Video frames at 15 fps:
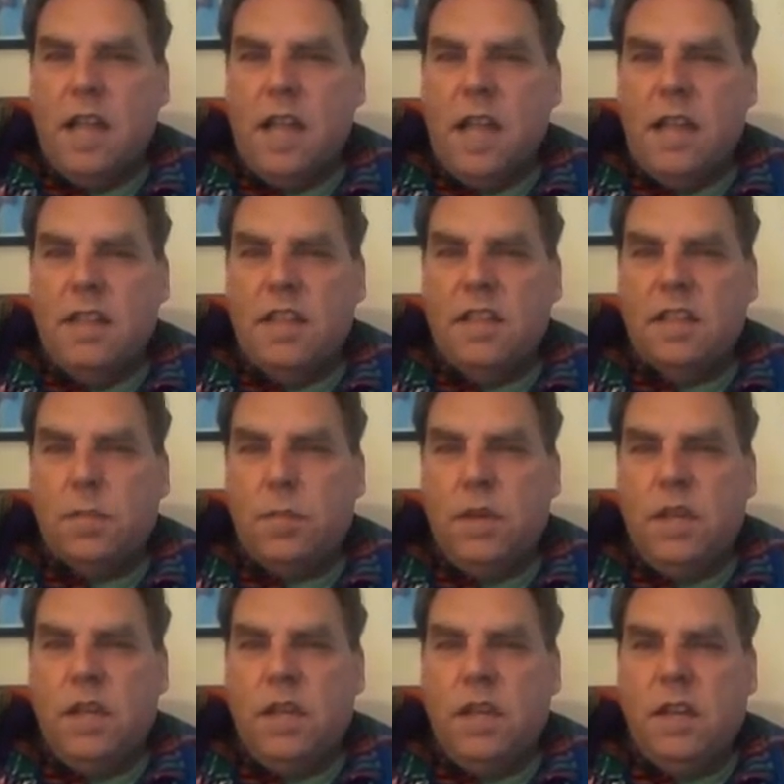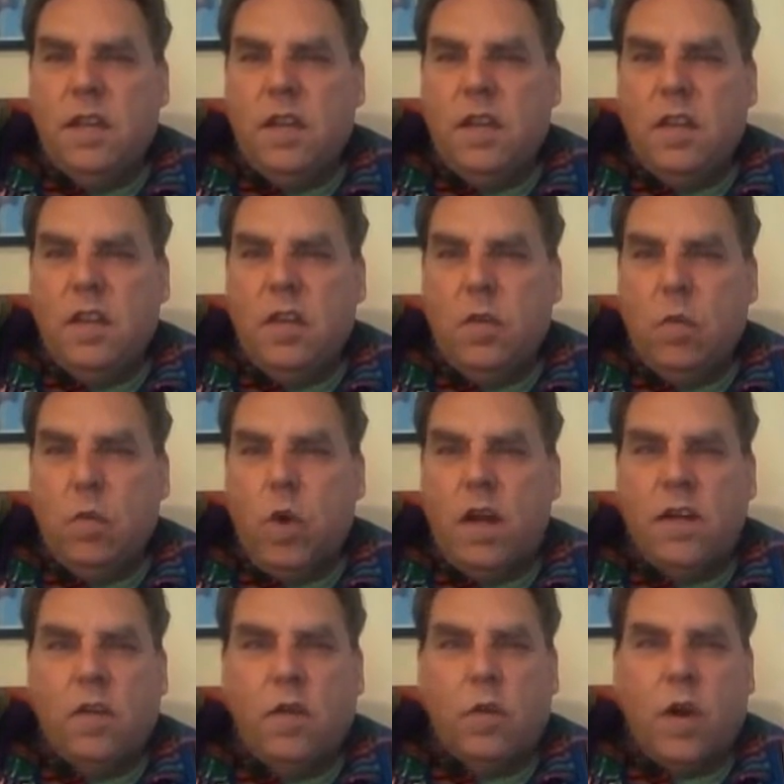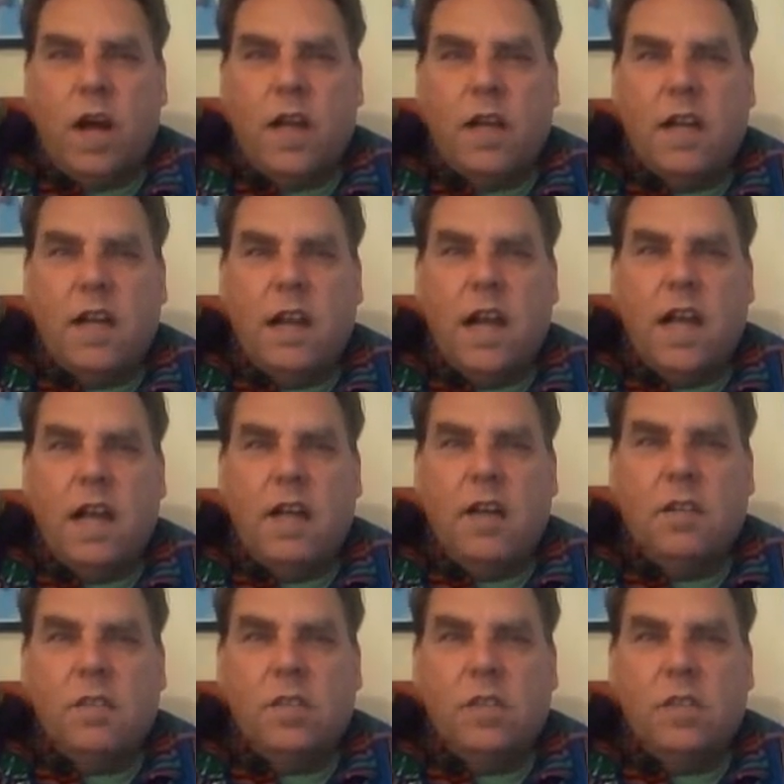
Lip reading: And this being the one crocodile